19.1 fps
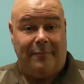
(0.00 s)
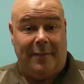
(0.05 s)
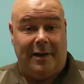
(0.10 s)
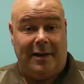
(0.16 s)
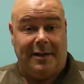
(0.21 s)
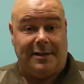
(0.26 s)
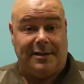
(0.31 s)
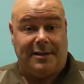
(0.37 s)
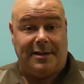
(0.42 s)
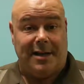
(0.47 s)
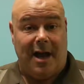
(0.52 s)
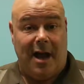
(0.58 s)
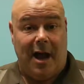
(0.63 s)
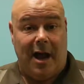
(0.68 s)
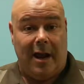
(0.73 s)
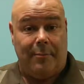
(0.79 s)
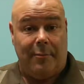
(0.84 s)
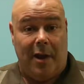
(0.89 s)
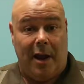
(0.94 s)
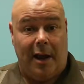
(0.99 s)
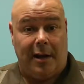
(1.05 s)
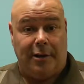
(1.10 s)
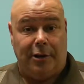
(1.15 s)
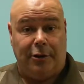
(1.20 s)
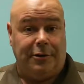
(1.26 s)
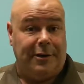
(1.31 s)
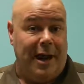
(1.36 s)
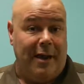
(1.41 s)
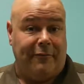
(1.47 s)
minutes time, and
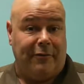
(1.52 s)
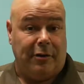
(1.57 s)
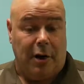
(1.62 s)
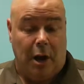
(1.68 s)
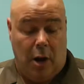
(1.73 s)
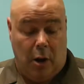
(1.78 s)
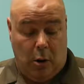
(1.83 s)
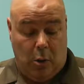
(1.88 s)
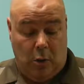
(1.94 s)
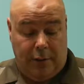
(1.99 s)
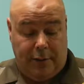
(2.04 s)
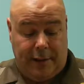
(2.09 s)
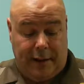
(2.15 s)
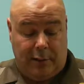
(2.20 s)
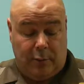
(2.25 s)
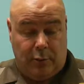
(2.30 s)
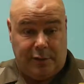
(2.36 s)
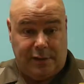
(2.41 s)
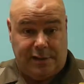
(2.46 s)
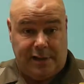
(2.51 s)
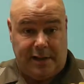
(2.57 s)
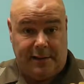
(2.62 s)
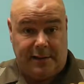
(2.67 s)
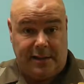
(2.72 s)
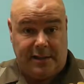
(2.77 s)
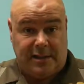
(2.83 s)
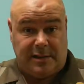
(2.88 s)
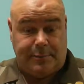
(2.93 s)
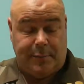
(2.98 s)
you'd never know that it was in
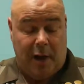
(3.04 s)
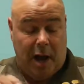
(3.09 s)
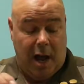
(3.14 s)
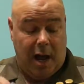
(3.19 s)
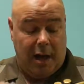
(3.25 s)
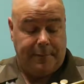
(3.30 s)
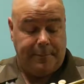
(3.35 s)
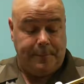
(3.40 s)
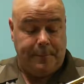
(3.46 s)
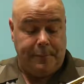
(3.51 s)
this spot.